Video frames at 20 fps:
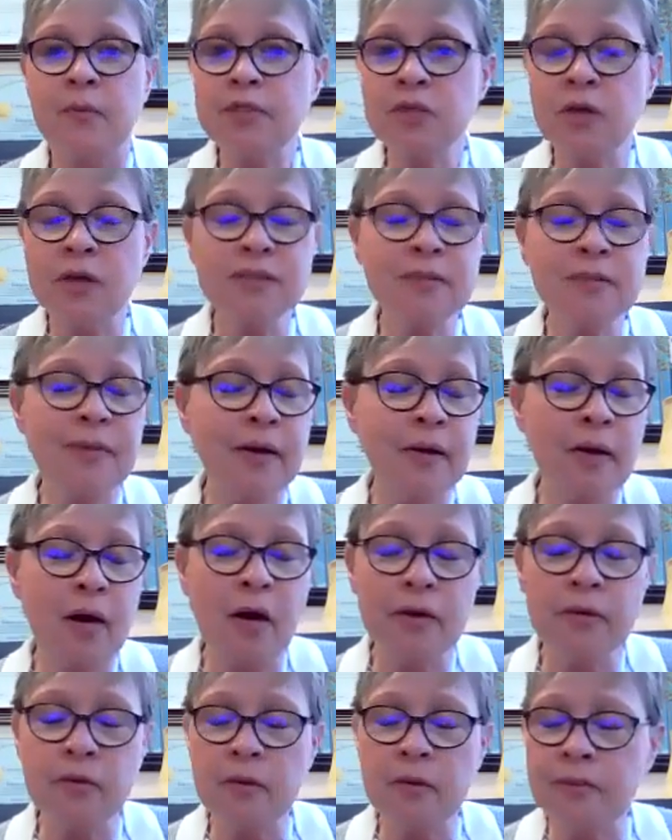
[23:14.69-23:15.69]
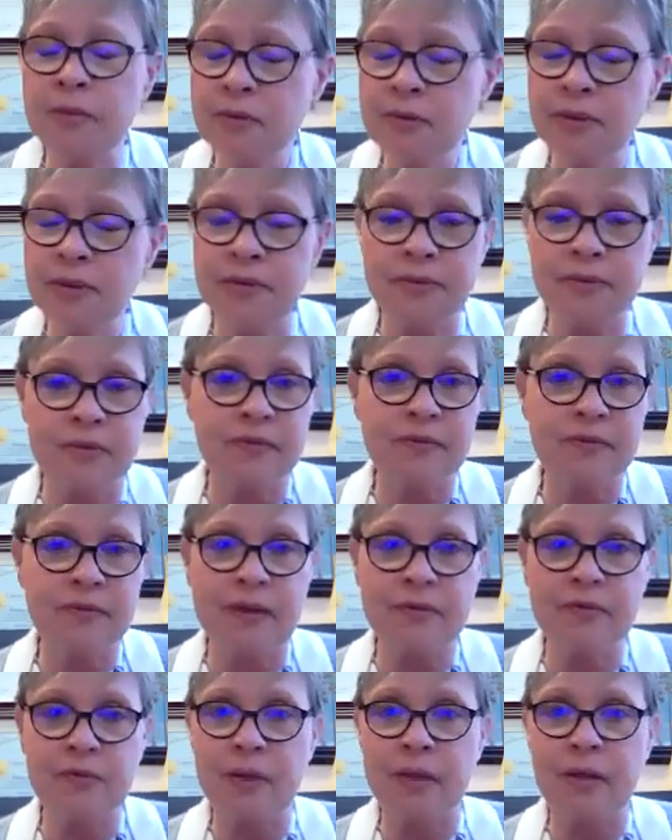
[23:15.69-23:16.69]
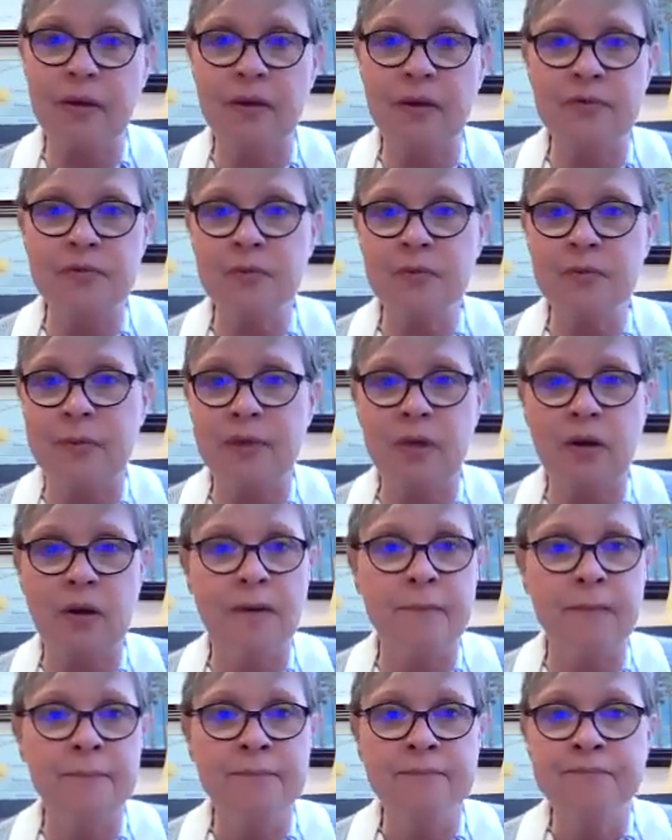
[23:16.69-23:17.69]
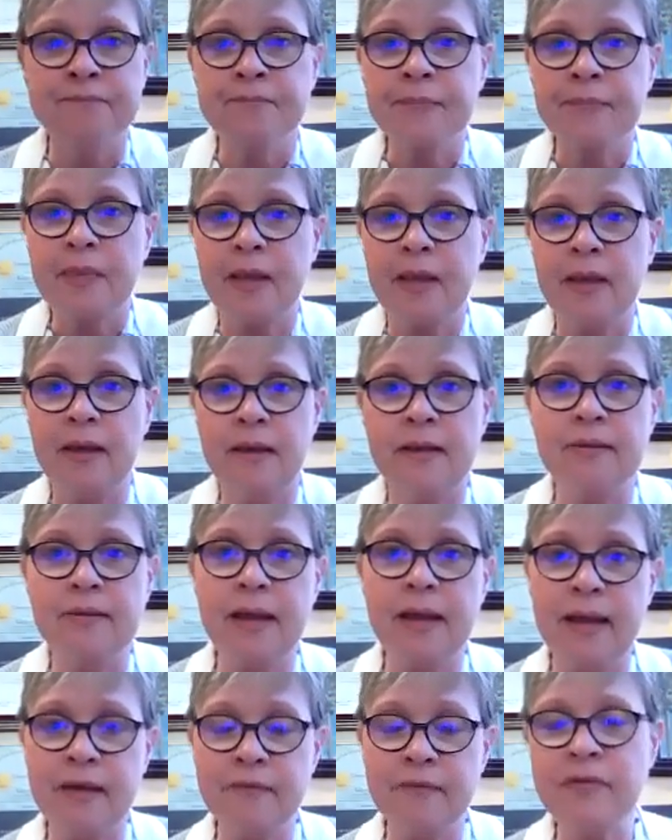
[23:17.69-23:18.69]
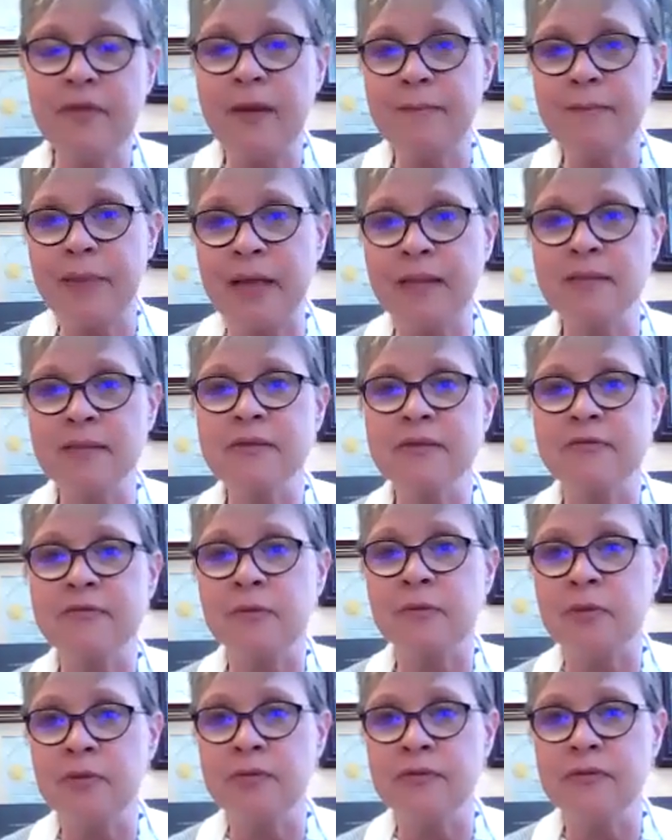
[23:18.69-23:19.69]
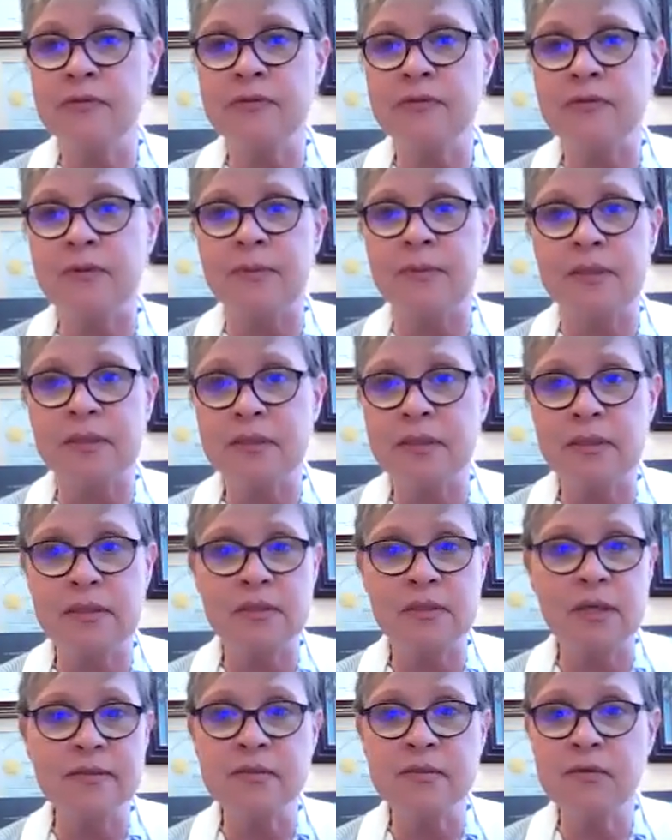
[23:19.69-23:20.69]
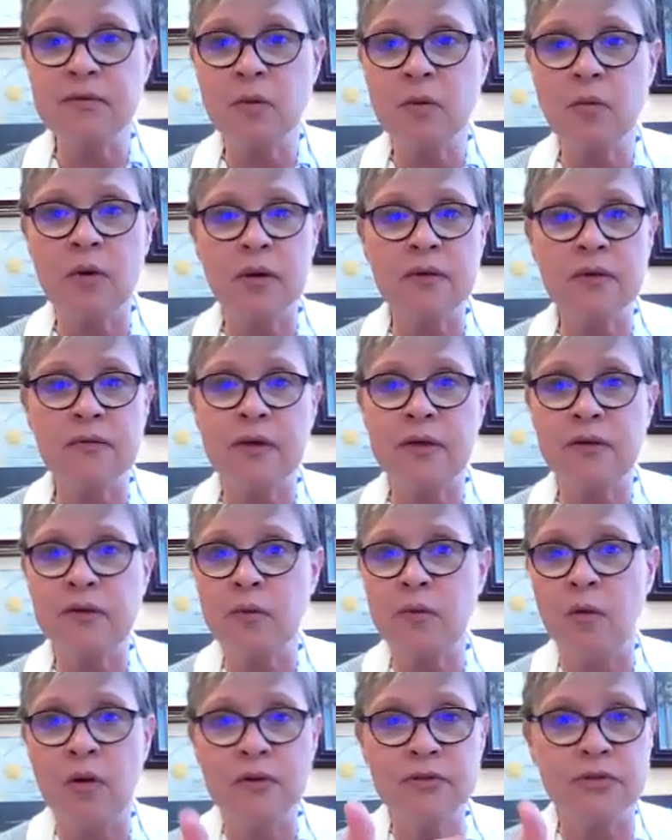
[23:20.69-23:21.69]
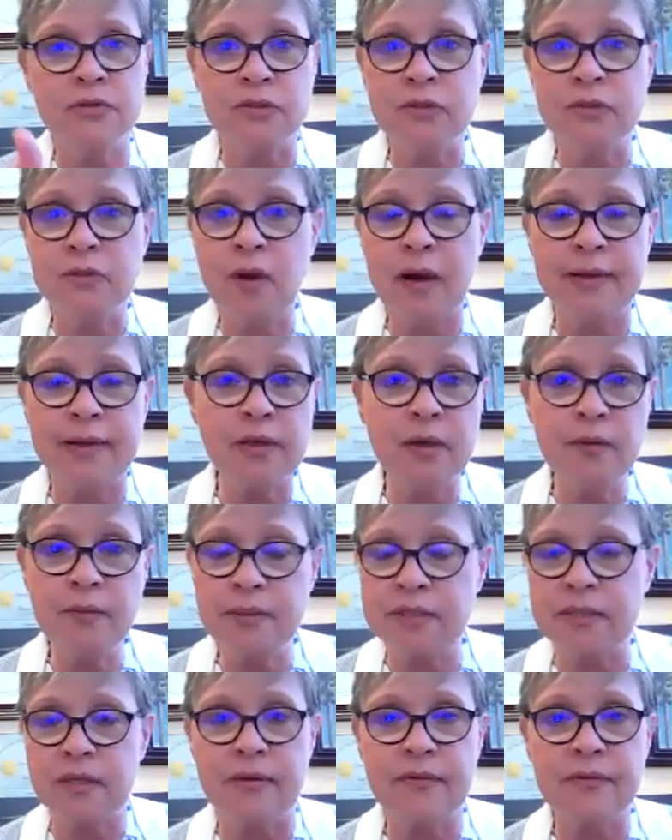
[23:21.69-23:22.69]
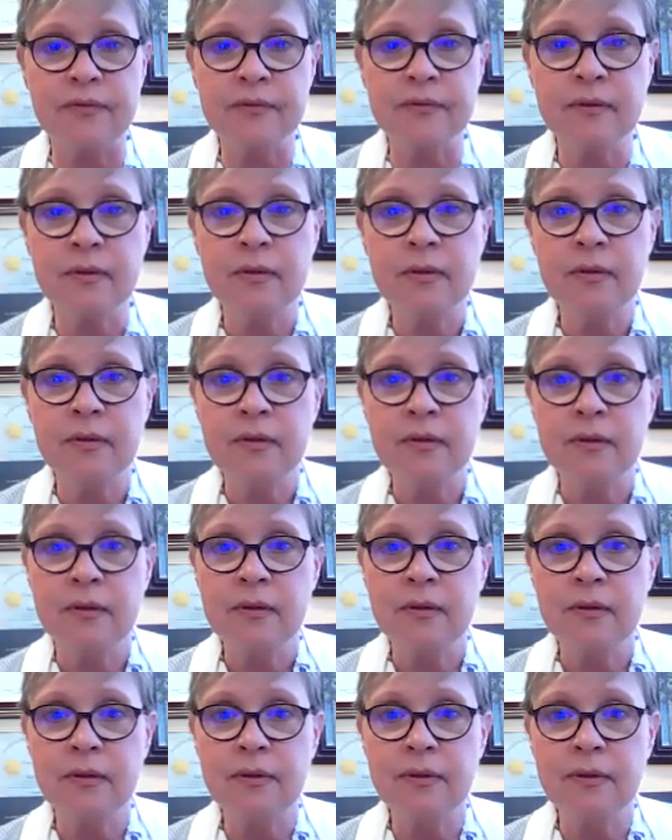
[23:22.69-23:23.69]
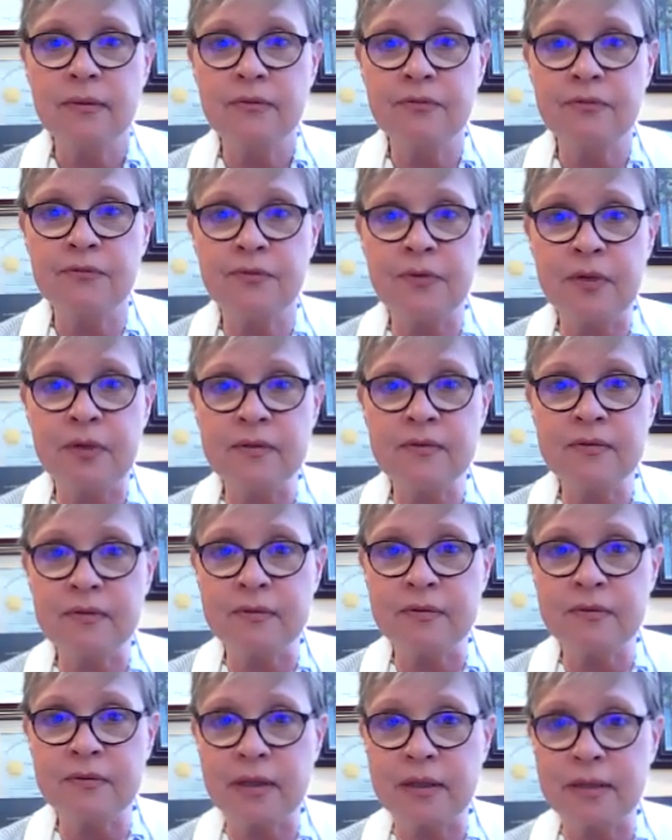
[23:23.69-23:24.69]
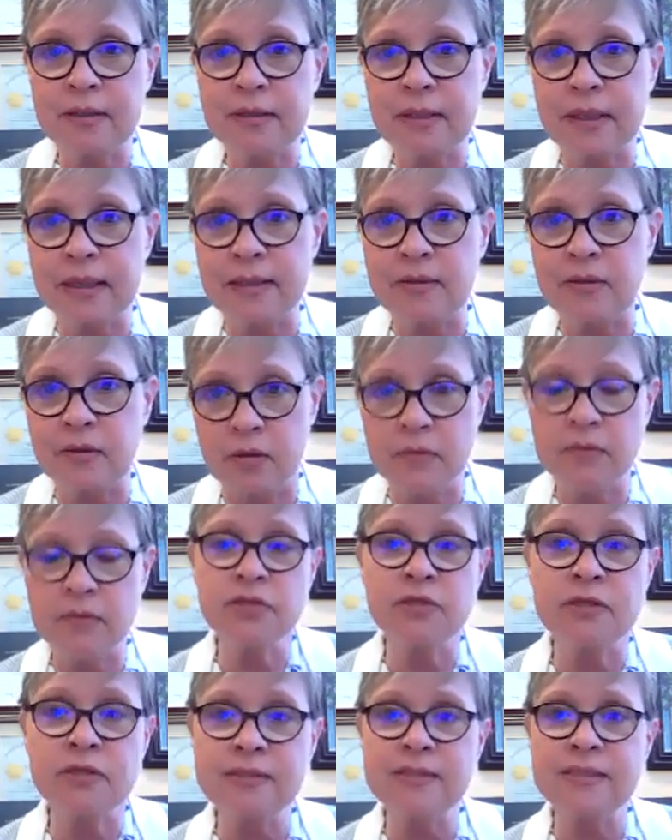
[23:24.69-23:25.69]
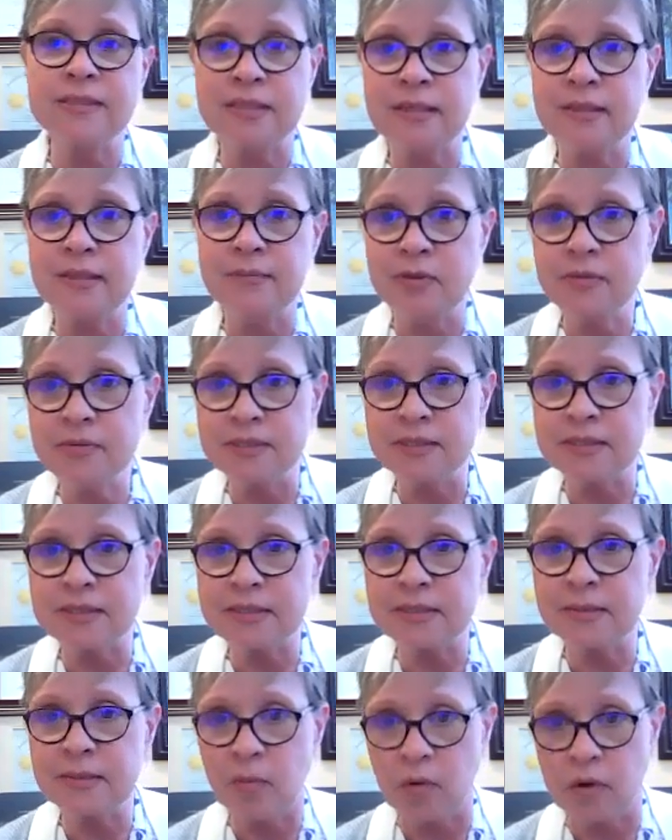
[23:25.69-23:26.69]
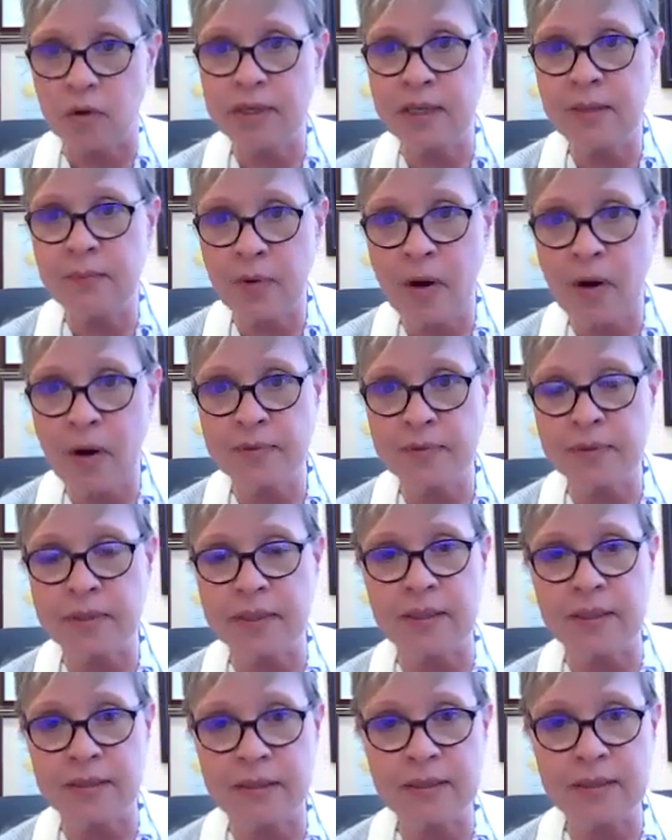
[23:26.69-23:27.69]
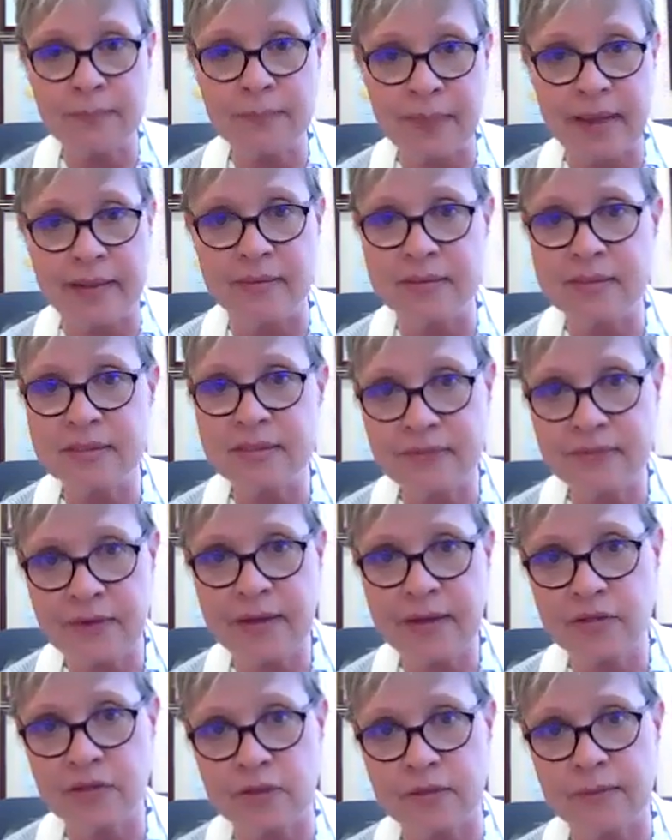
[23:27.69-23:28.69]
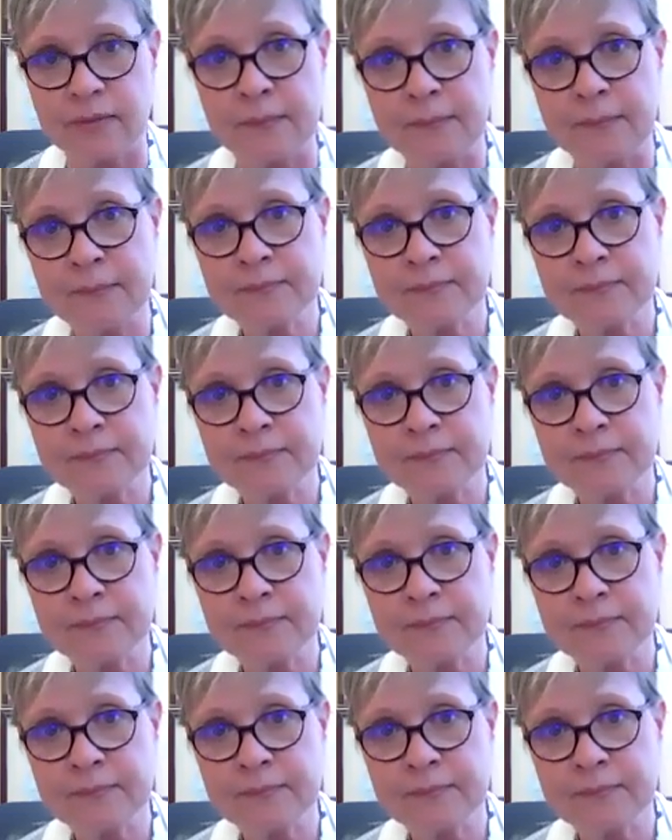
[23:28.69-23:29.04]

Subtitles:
We talked about autoimmune illness last week on this webinar, and having that balance of immune system. And doesn't the work that you all do, I know it does, feeds and nourishes the immune system working properly and in a balanced fashion.